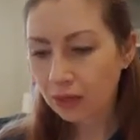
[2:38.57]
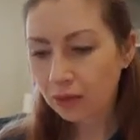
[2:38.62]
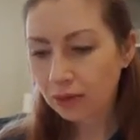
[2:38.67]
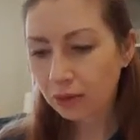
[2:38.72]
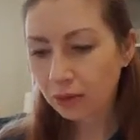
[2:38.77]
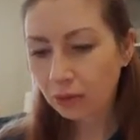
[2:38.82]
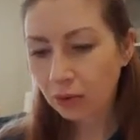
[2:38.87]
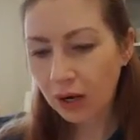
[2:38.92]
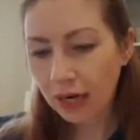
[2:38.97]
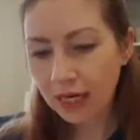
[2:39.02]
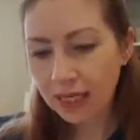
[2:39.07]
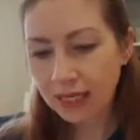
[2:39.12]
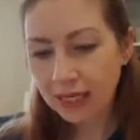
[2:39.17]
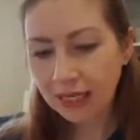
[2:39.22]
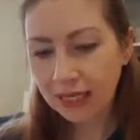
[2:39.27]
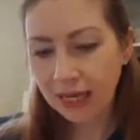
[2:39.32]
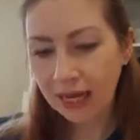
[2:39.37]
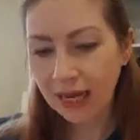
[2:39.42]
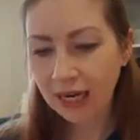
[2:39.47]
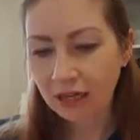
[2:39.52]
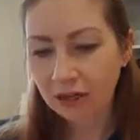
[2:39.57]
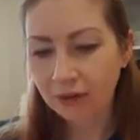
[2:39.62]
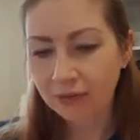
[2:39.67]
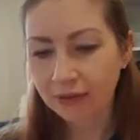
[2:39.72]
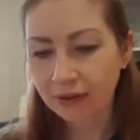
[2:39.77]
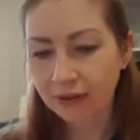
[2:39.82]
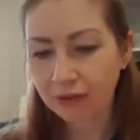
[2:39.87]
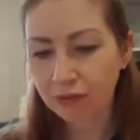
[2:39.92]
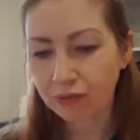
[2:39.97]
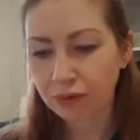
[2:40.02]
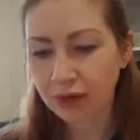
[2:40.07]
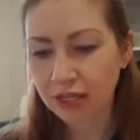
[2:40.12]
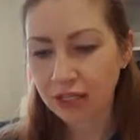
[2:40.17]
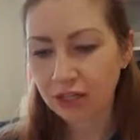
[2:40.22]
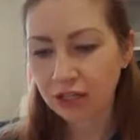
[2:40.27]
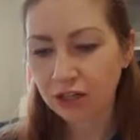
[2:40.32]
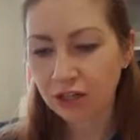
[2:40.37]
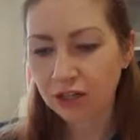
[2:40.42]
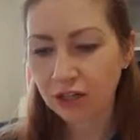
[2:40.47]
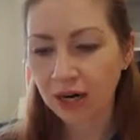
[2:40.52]
So why didn't Gandalf give the ring
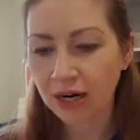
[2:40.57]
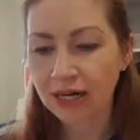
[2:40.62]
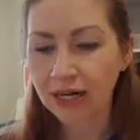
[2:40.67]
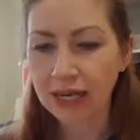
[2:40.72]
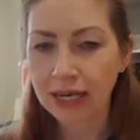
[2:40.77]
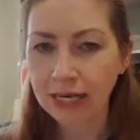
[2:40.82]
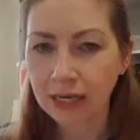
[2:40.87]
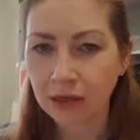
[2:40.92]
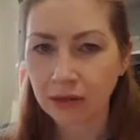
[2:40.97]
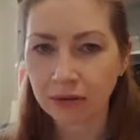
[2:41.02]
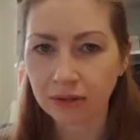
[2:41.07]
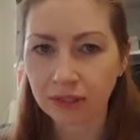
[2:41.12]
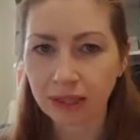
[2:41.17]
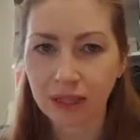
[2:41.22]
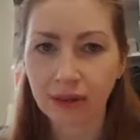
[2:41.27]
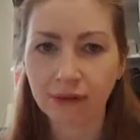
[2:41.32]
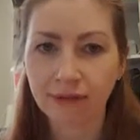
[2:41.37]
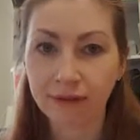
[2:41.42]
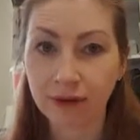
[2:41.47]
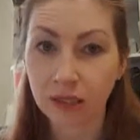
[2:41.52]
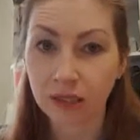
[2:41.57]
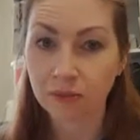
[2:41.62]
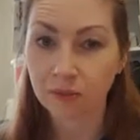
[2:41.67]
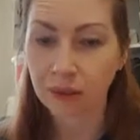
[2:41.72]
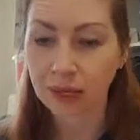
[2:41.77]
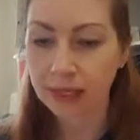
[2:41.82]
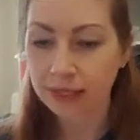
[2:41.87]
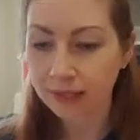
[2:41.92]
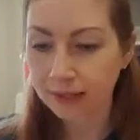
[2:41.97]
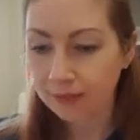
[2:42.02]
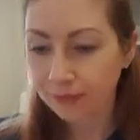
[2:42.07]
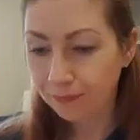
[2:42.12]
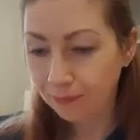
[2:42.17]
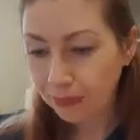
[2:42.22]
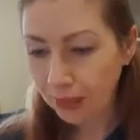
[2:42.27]
to the giant eagles in the first place?